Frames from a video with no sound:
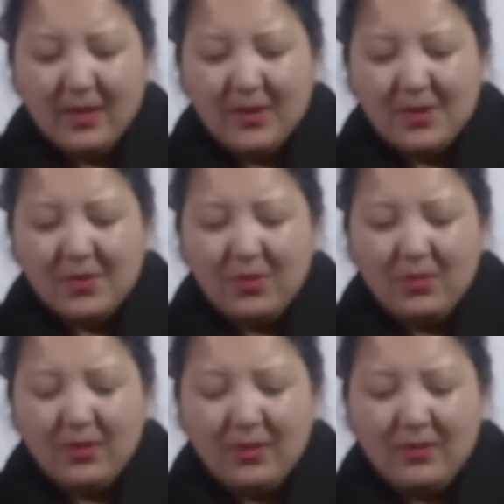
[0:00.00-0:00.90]

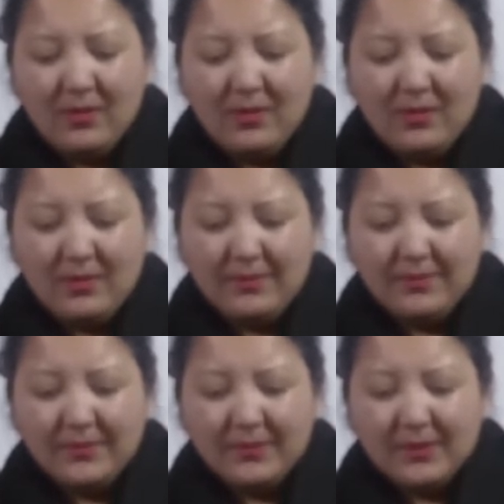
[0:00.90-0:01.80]
So
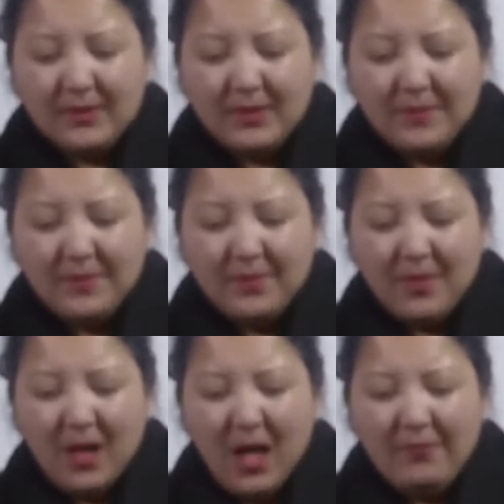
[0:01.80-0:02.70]

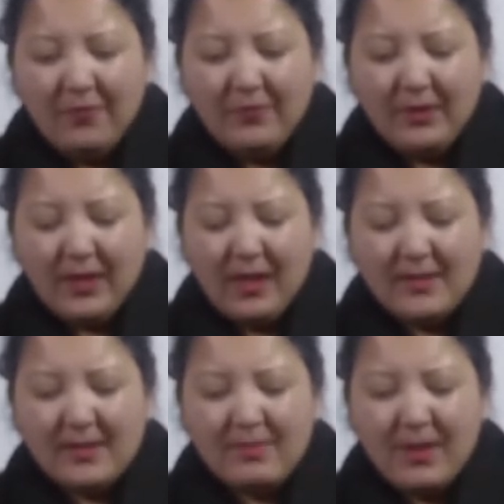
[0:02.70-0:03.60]
half of the class
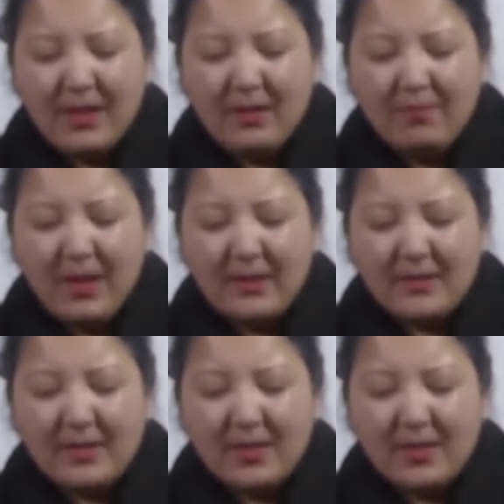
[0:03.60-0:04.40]
is making bets.